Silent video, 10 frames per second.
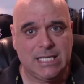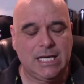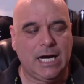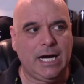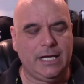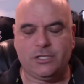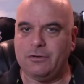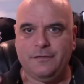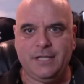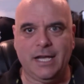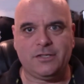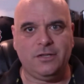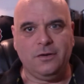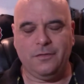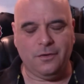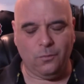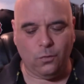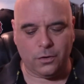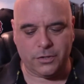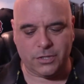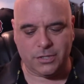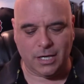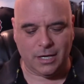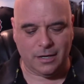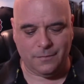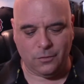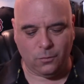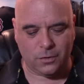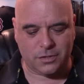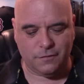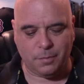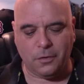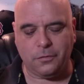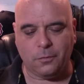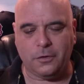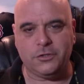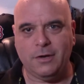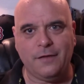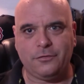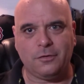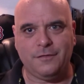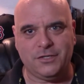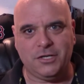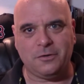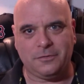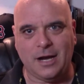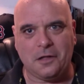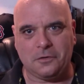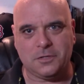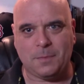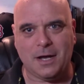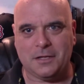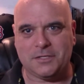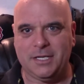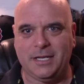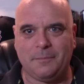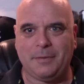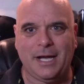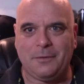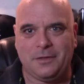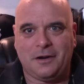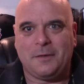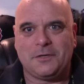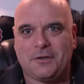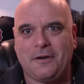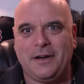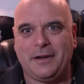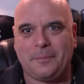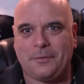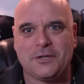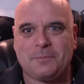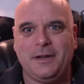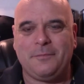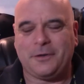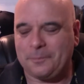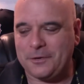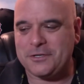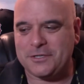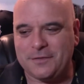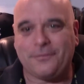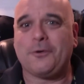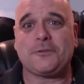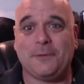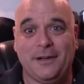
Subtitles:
It sort of takes the worst of both worlds. You have sort of a zero tolerance policy combined with an arbitrary and capricious enforcement of